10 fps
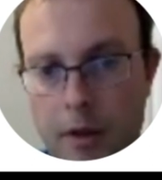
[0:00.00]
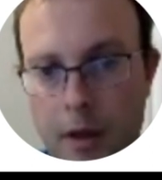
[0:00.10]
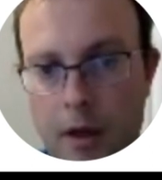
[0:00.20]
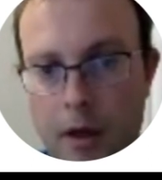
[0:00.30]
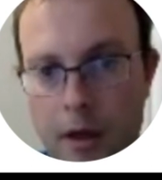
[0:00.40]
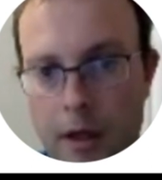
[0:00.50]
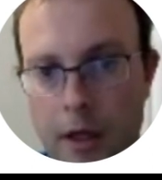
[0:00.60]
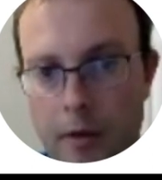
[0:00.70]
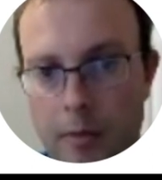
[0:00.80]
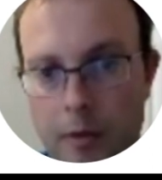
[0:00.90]

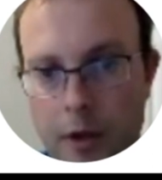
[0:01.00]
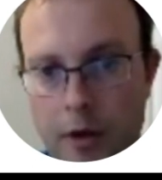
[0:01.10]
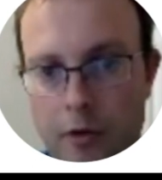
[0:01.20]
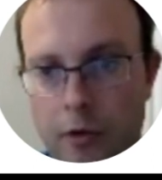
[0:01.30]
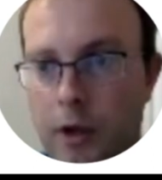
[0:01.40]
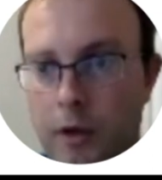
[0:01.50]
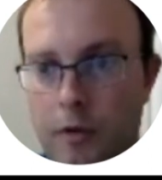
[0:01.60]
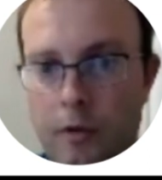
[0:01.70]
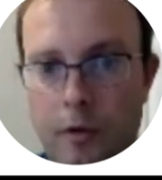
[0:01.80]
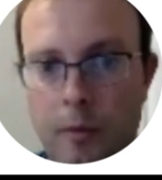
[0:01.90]
M here
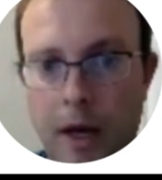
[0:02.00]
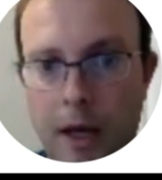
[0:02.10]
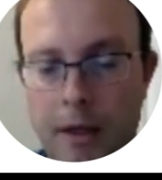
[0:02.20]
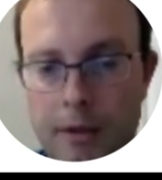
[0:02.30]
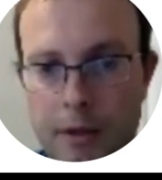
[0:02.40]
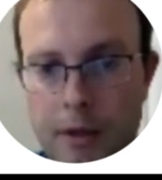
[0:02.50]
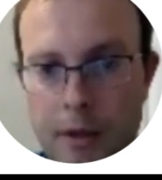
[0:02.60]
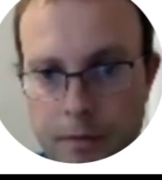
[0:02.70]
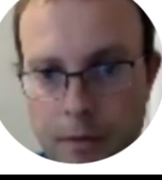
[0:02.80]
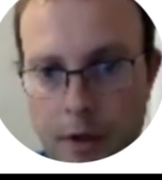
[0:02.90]
stands for mask,
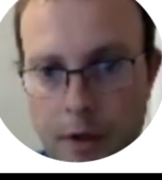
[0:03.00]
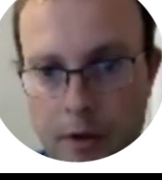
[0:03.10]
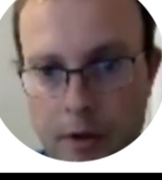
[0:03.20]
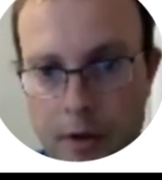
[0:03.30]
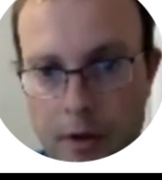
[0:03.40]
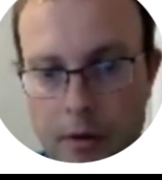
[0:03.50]
and it's